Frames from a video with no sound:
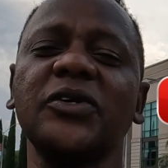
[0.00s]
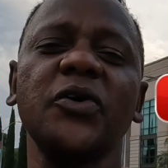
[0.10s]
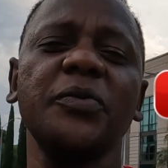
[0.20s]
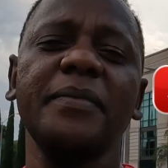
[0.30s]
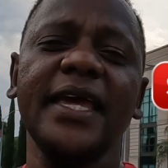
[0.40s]

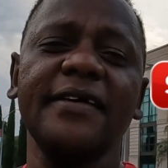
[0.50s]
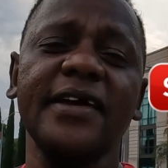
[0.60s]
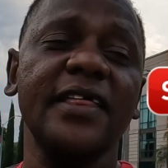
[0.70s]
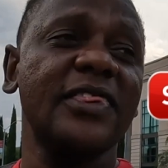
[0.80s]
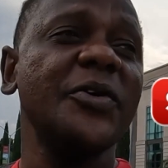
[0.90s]
know me
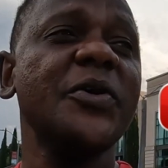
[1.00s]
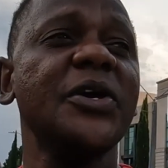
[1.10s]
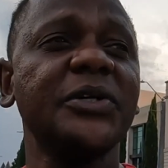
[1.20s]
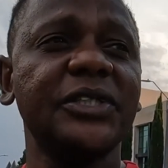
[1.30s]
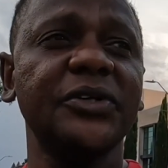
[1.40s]
through
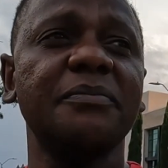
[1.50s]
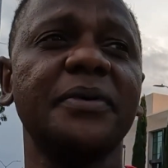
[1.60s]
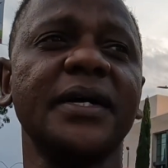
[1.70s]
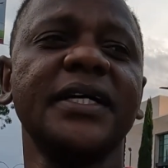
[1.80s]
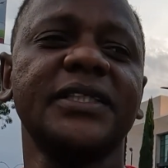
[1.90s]
YouTube.
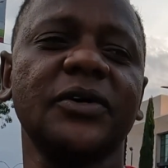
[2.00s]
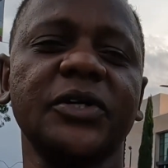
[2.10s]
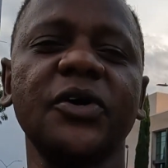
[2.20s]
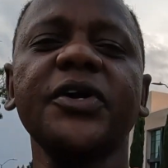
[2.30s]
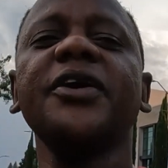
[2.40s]
So
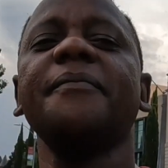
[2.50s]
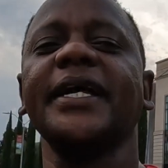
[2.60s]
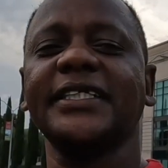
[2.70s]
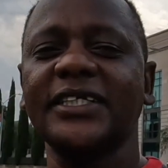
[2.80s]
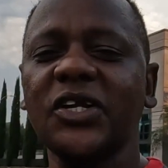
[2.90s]

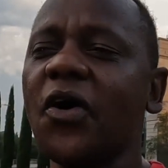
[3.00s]
document